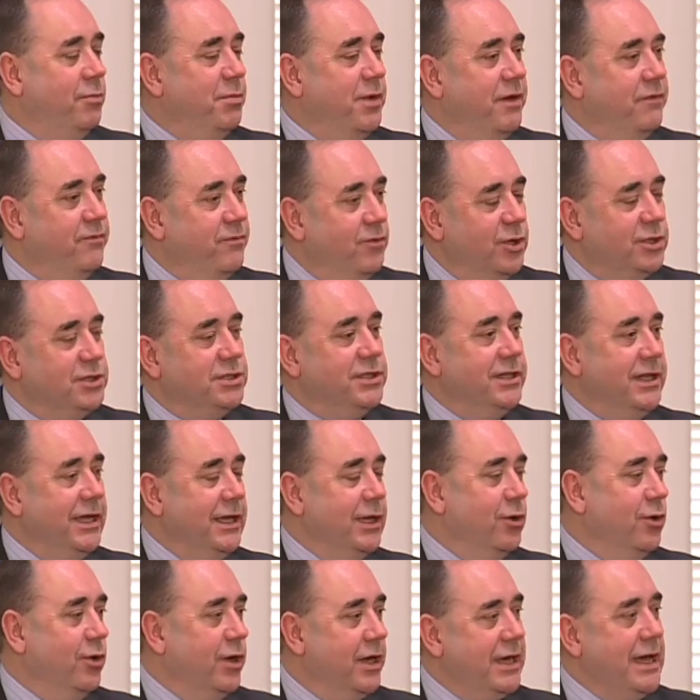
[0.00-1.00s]
but unfortunately
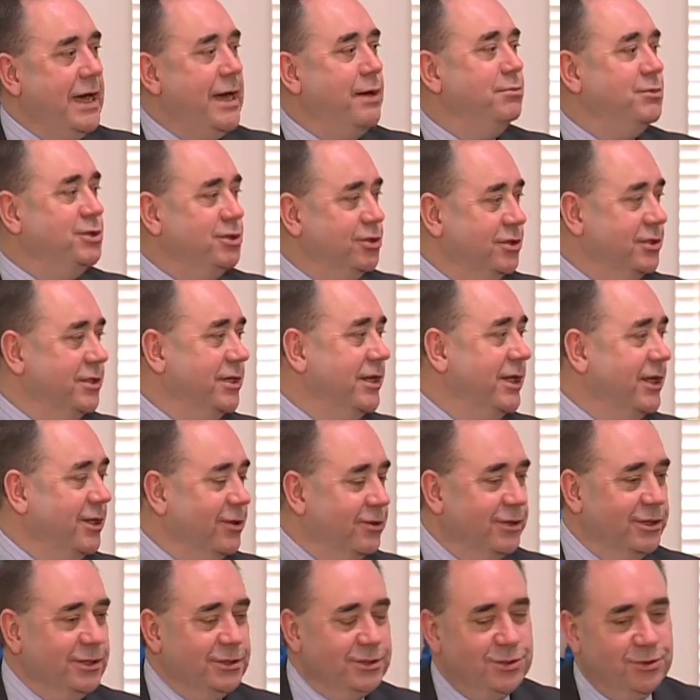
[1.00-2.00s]
then got captured in
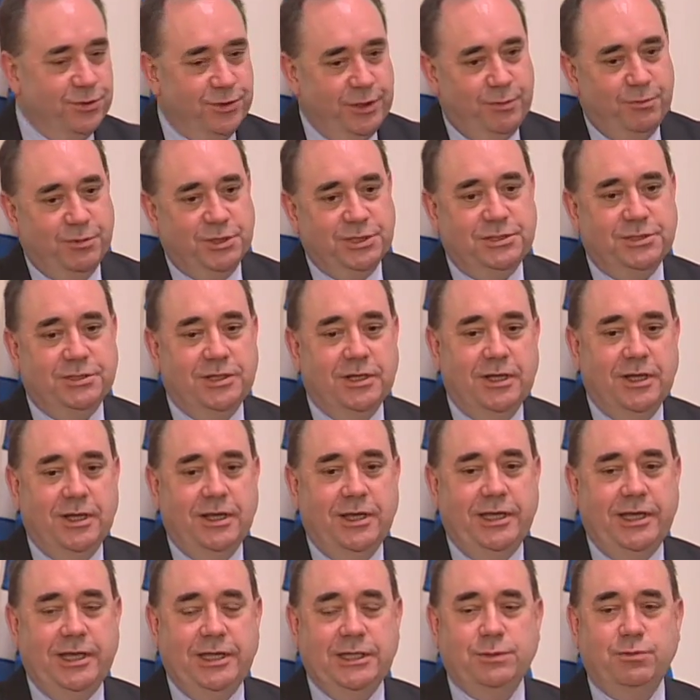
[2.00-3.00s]
England, so
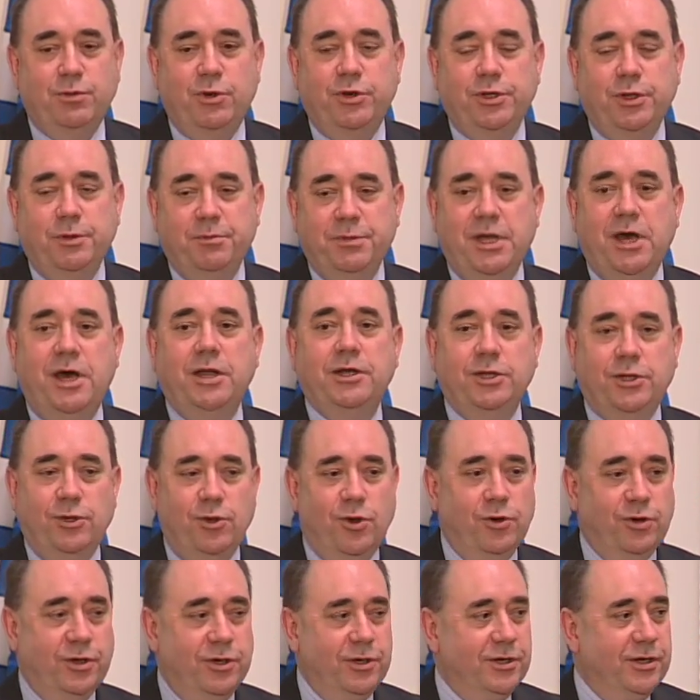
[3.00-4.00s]
he's William the
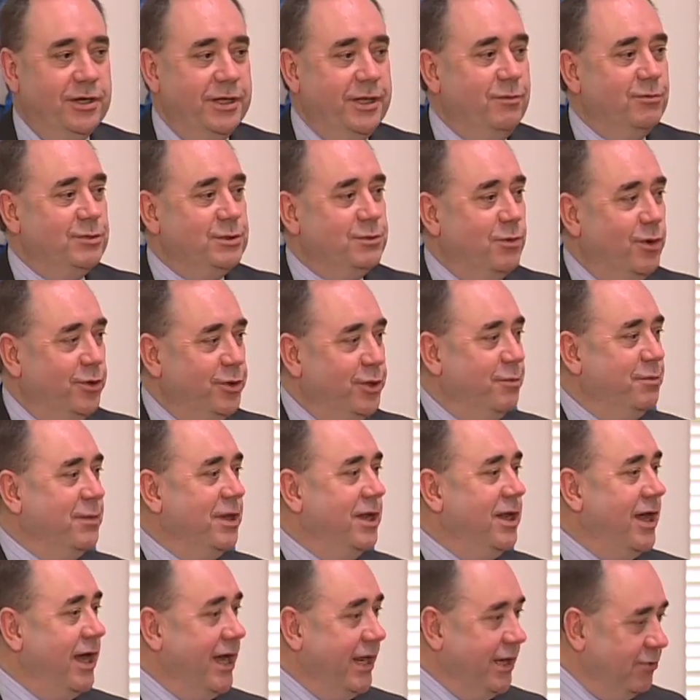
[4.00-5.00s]
Unconqueror. He was William the
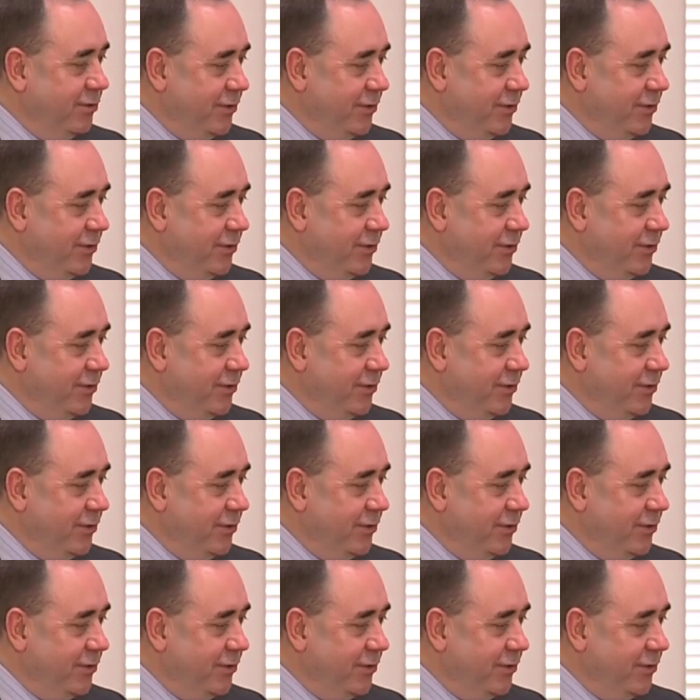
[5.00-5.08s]
Lion.